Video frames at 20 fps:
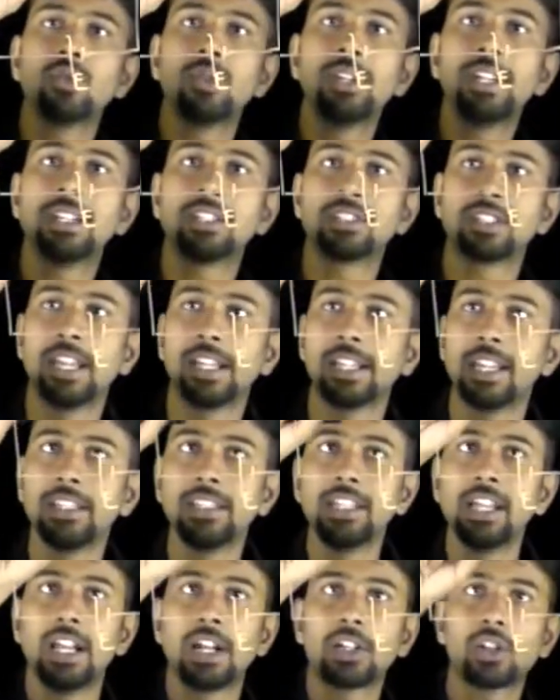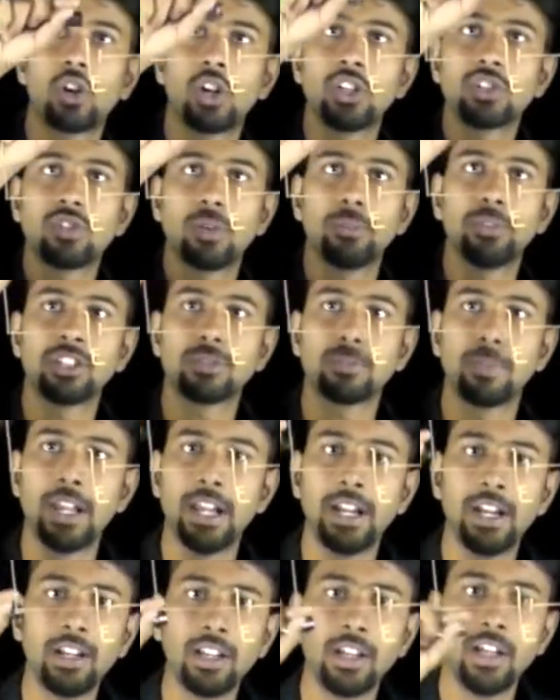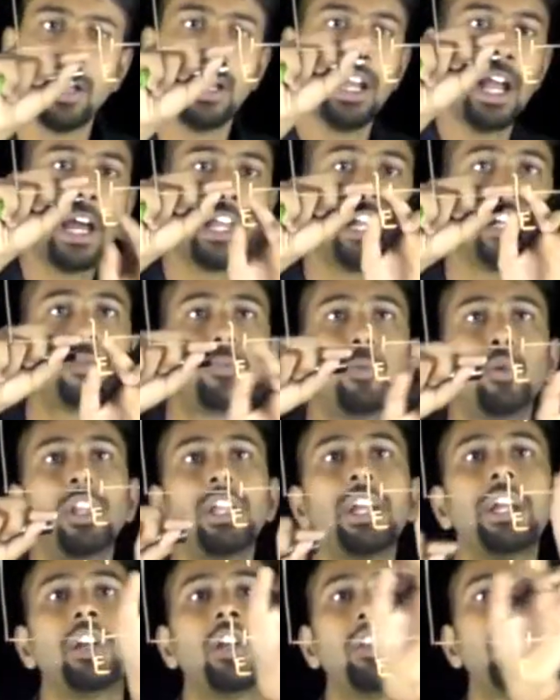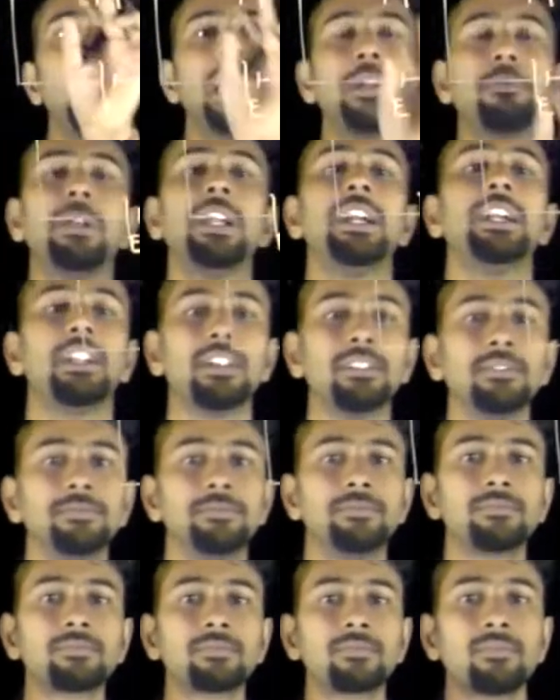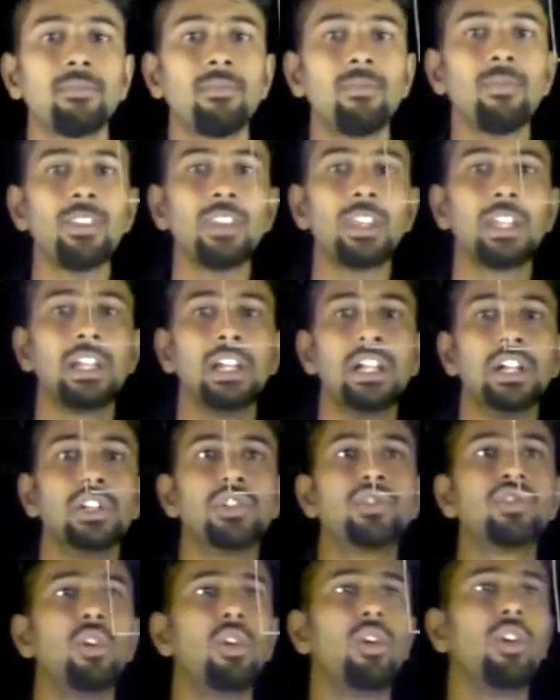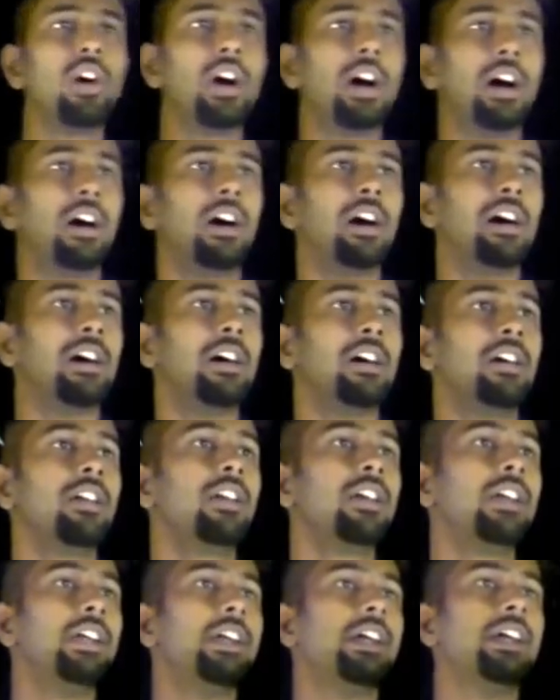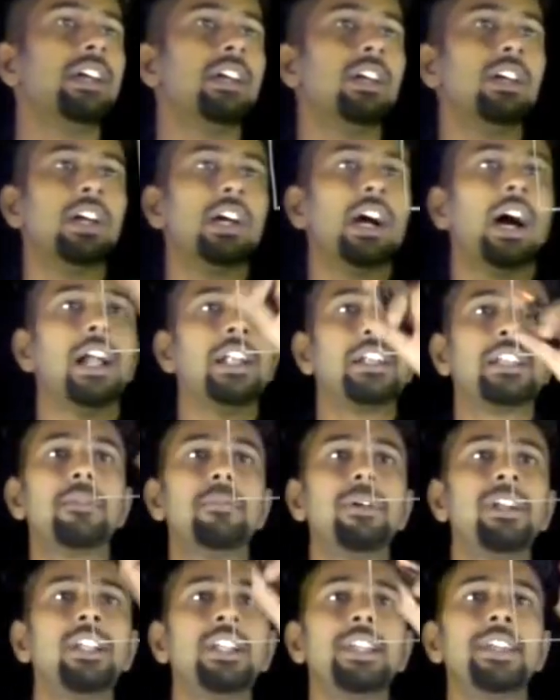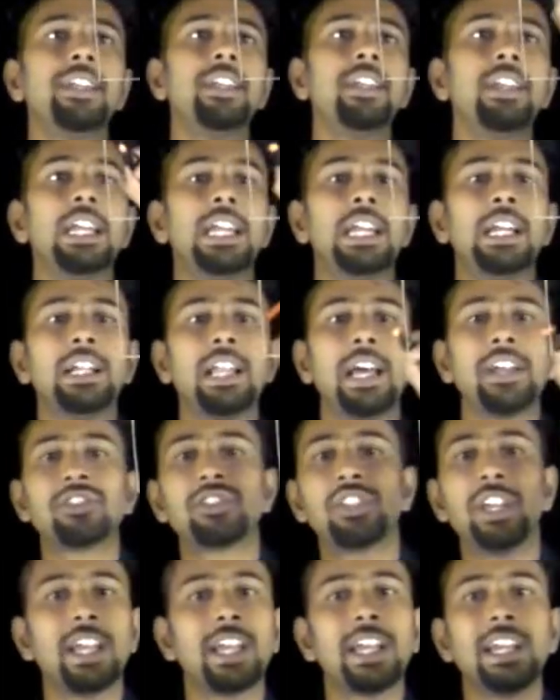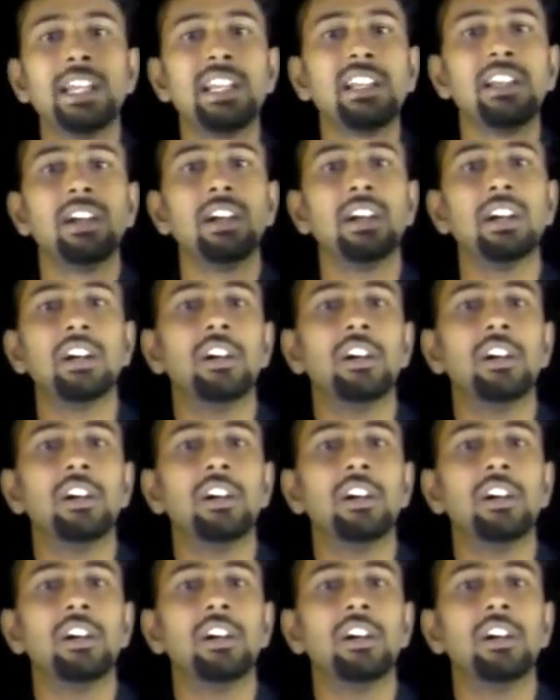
is doing, it's taking the electrons from this plate and it's putting it on that plate. So ultimately, it has taken